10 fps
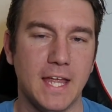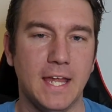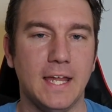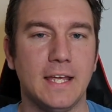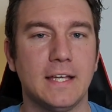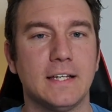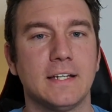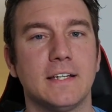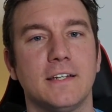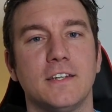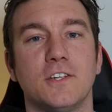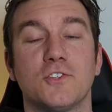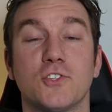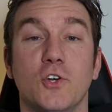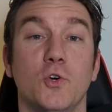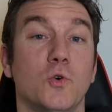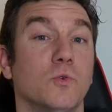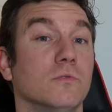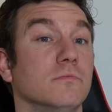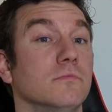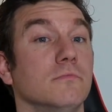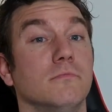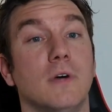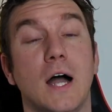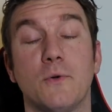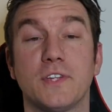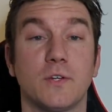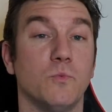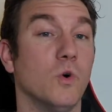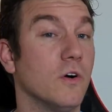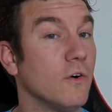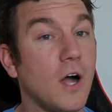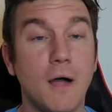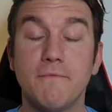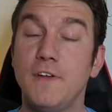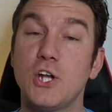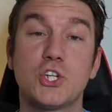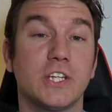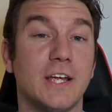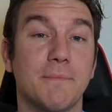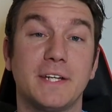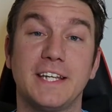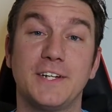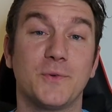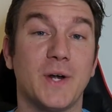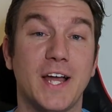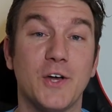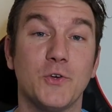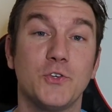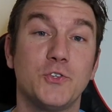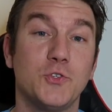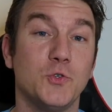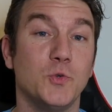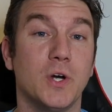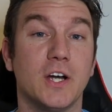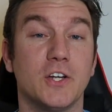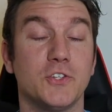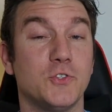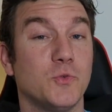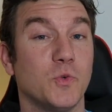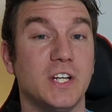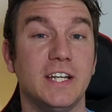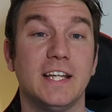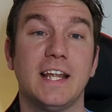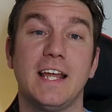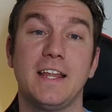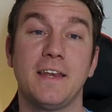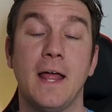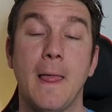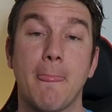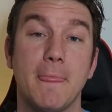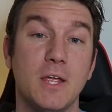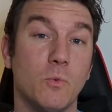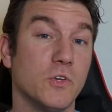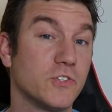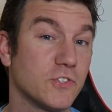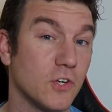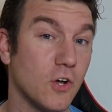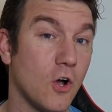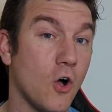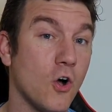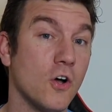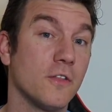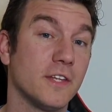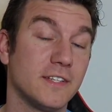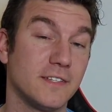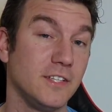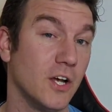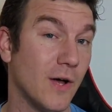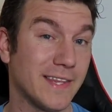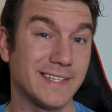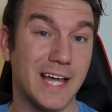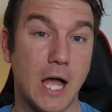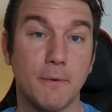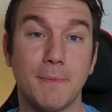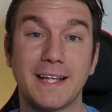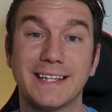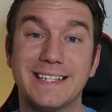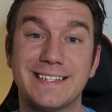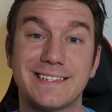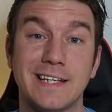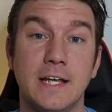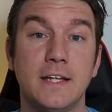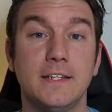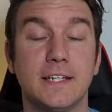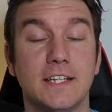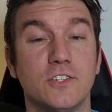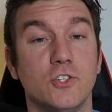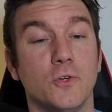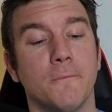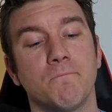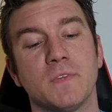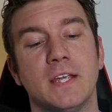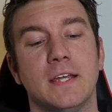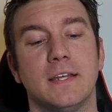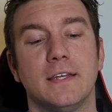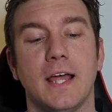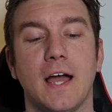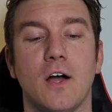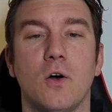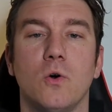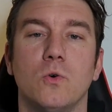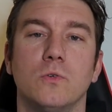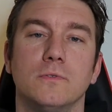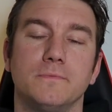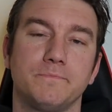and so I was like, well, eventually I'm gonna get around to reading it. And it was on the, you know, at the top of my list to get to. Now,